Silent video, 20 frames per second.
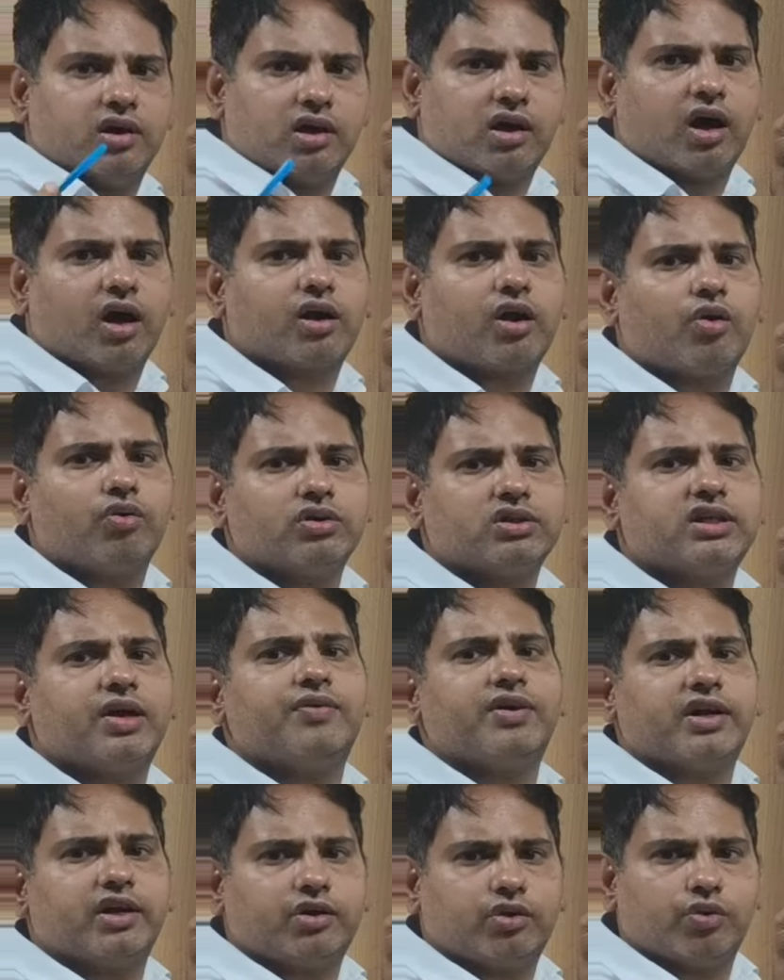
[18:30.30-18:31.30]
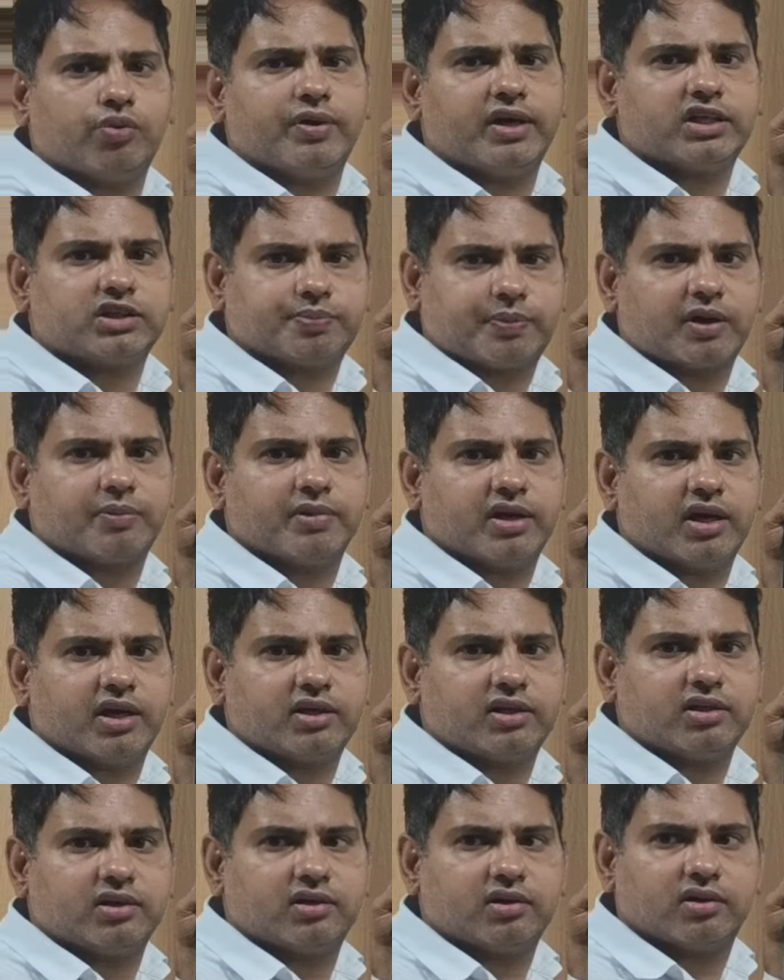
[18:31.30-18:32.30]
Around 72 beats per
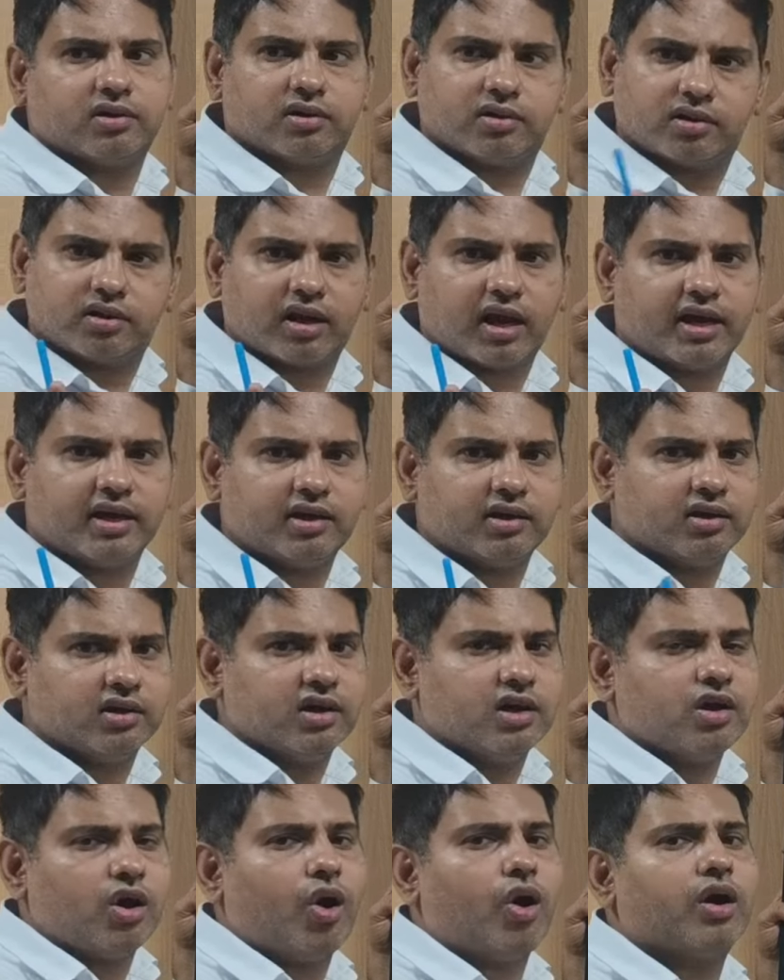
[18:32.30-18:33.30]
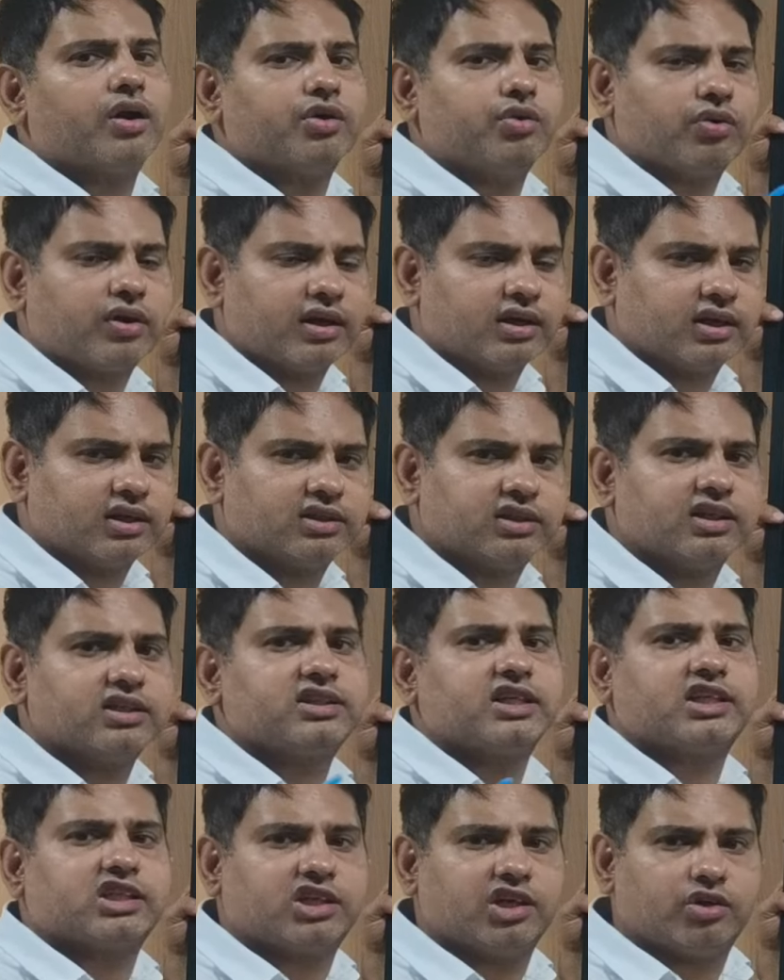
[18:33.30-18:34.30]
minute, right? Or you can consider
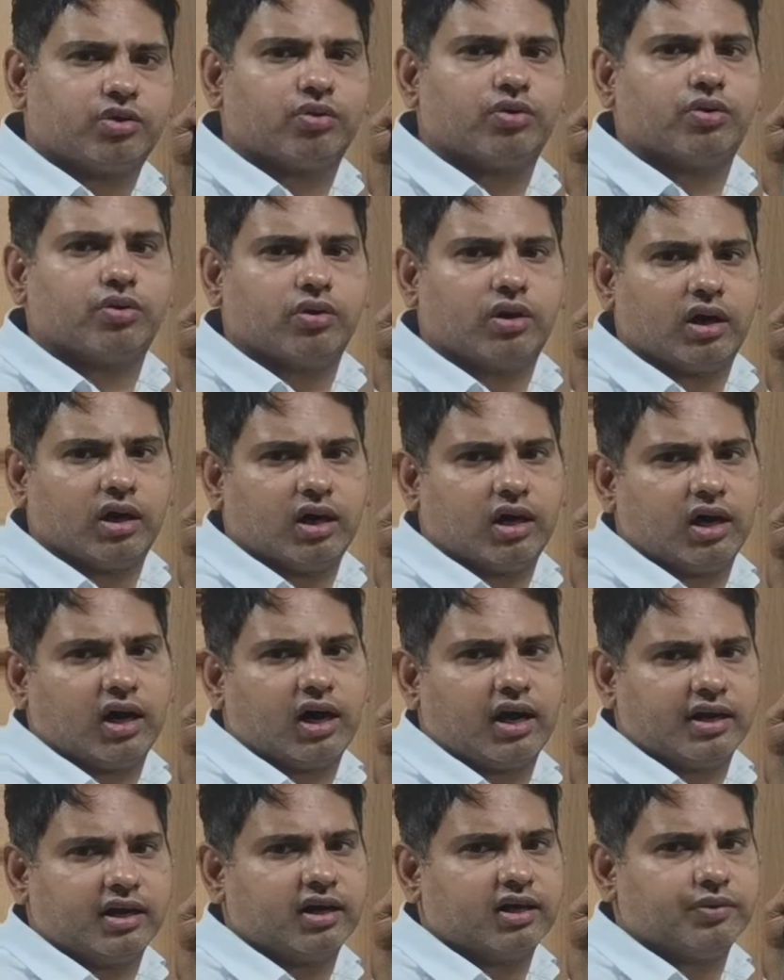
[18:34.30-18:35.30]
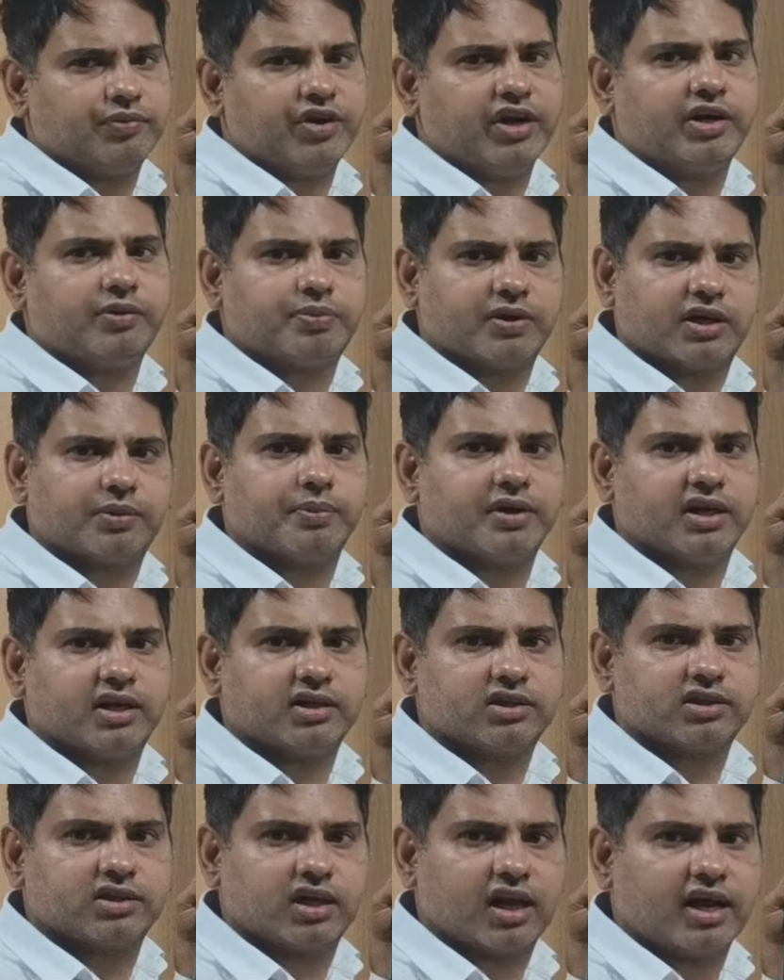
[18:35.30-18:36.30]
60 to 100 beats per
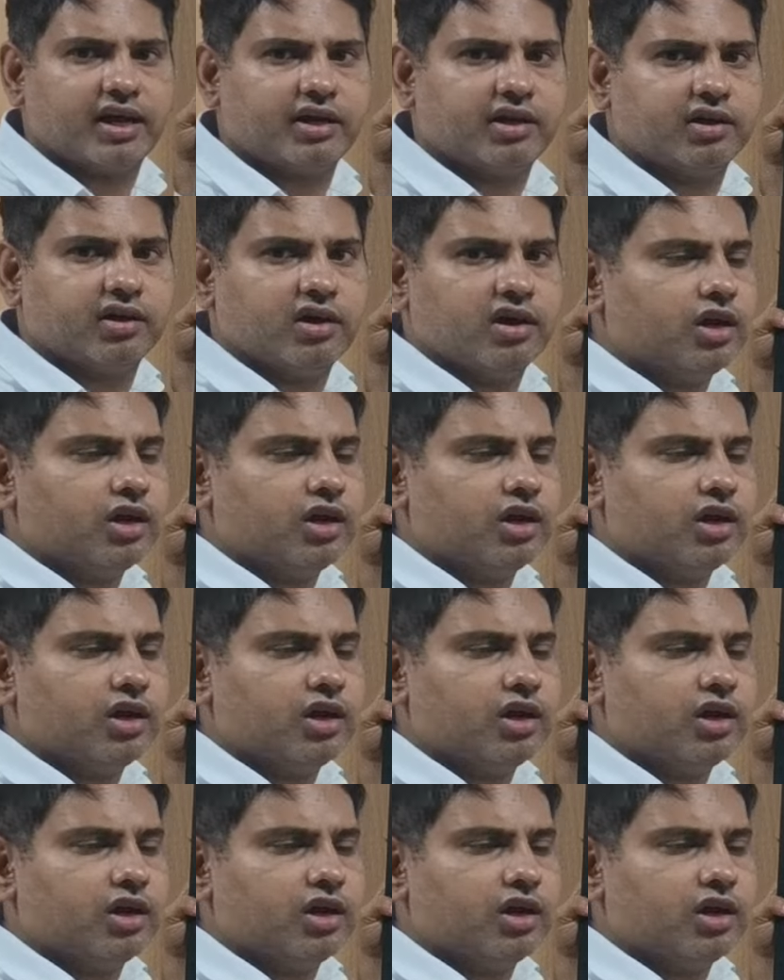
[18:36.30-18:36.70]
minute, right?